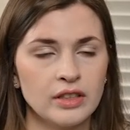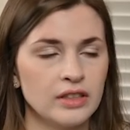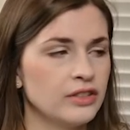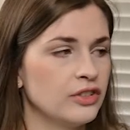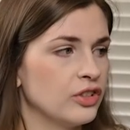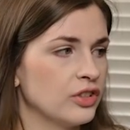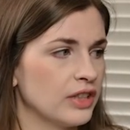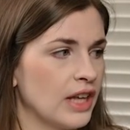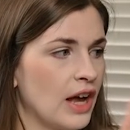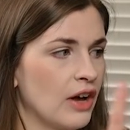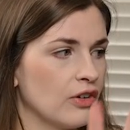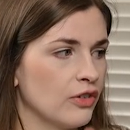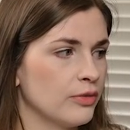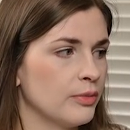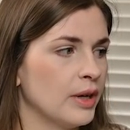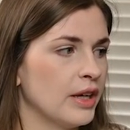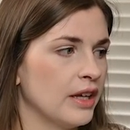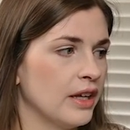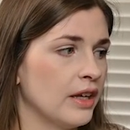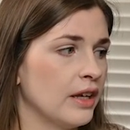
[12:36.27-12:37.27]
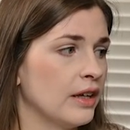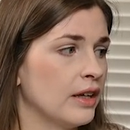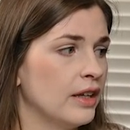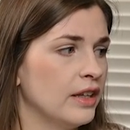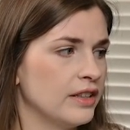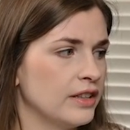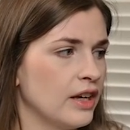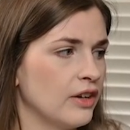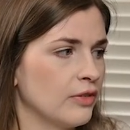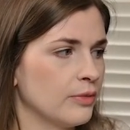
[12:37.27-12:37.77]
It's just out of my,
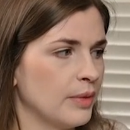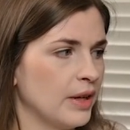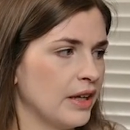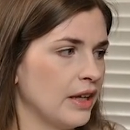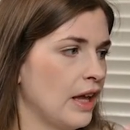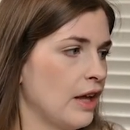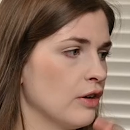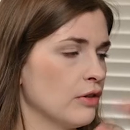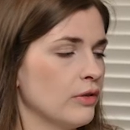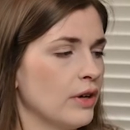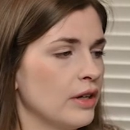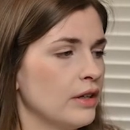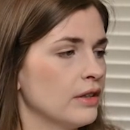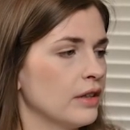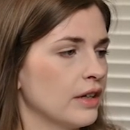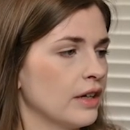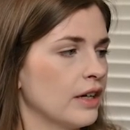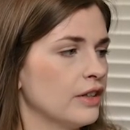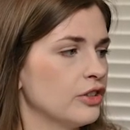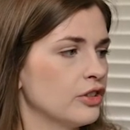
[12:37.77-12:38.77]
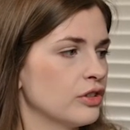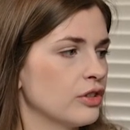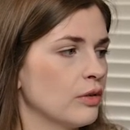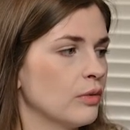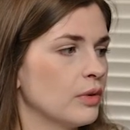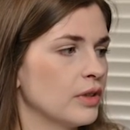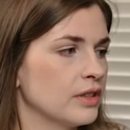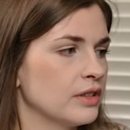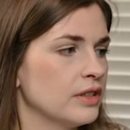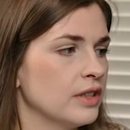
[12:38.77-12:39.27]
it's out of my hair, right? Like I just
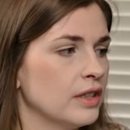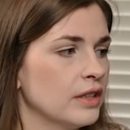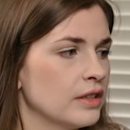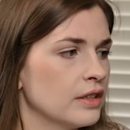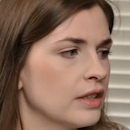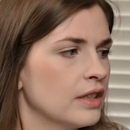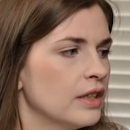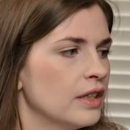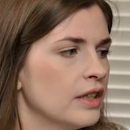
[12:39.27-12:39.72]
don't wanna see it.